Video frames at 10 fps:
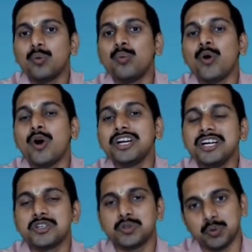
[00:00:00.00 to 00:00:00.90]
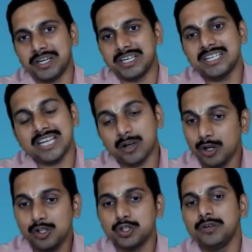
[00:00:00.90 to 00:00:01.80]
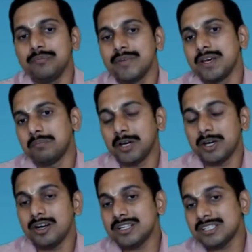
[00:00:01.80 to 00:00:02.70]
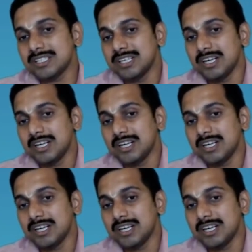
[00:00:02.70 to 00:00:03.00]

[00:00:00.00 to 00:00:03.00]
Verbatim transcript: what a student is and also because